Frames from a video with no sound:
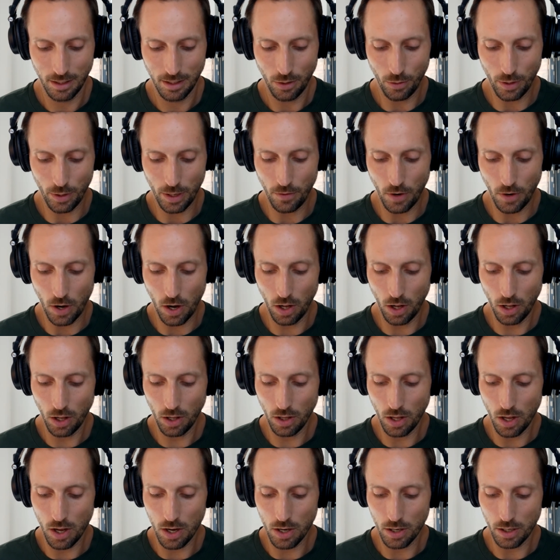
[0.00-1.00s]
We have all
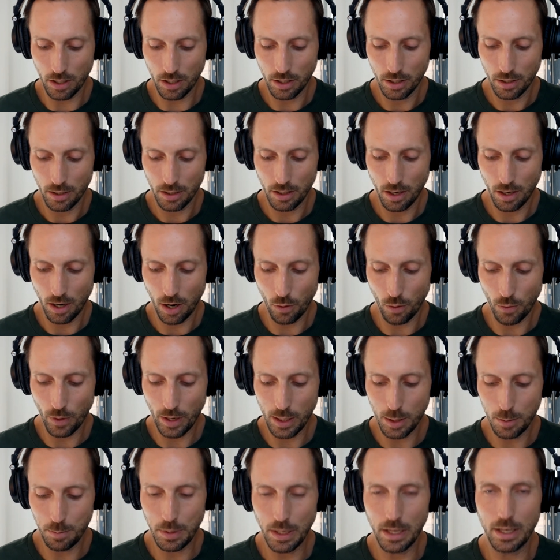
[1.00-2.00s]
along
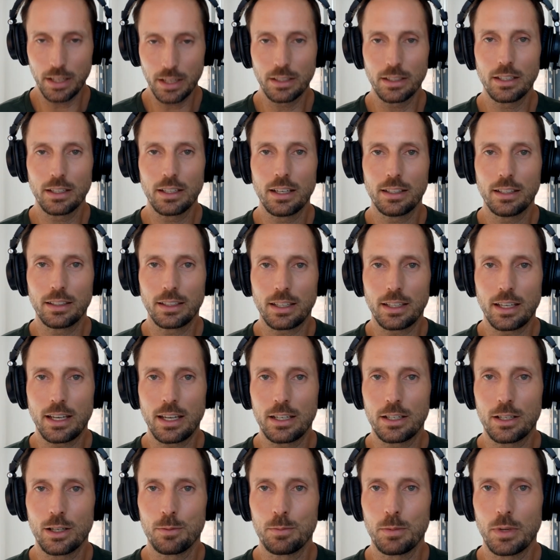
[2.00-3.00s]
already been in the
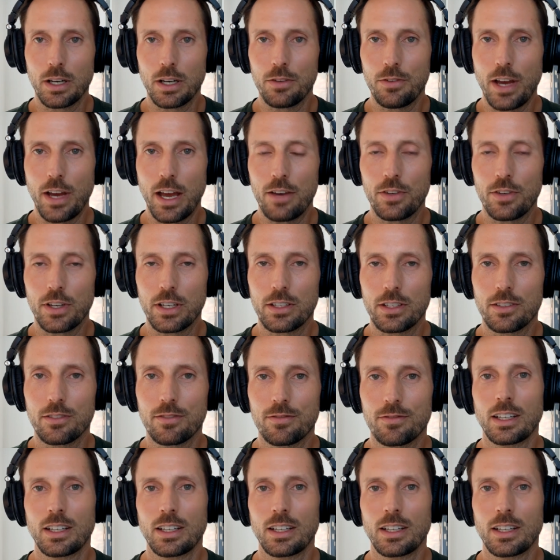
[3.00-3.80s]
kingdom of heaven.